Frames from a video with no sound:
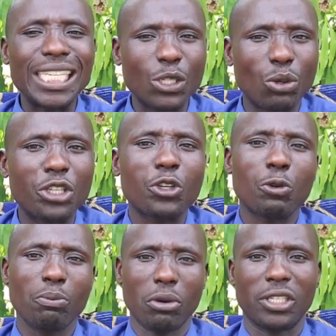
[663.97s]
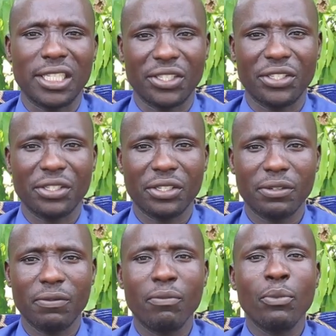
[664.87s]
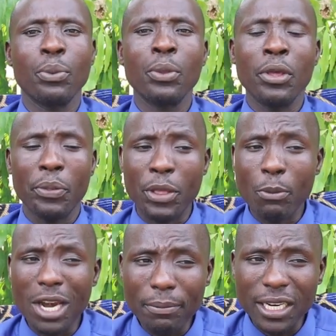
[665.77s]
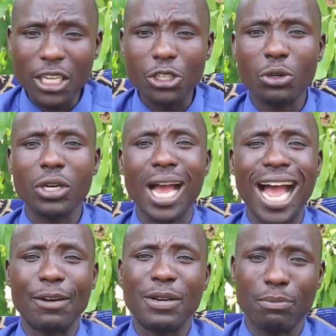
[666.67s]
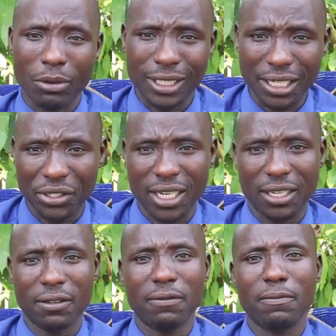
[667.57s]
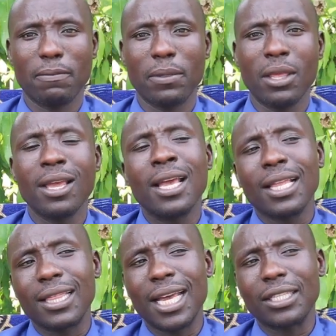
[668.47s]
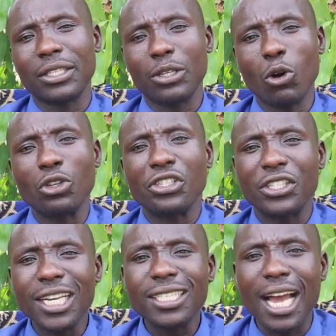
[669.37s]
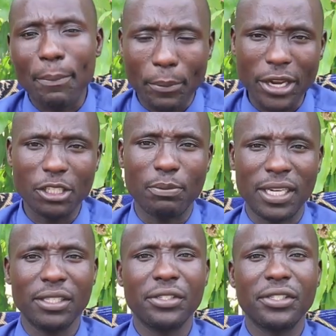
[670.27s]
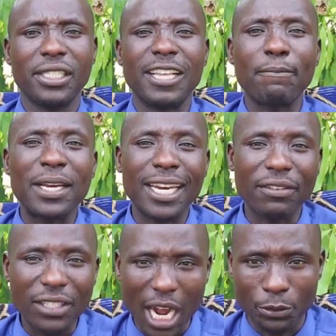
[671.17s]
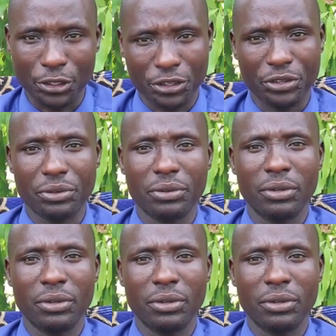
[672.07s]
isolation protest. The Mulembe Nation had been protesting that on state appointments, they've been left out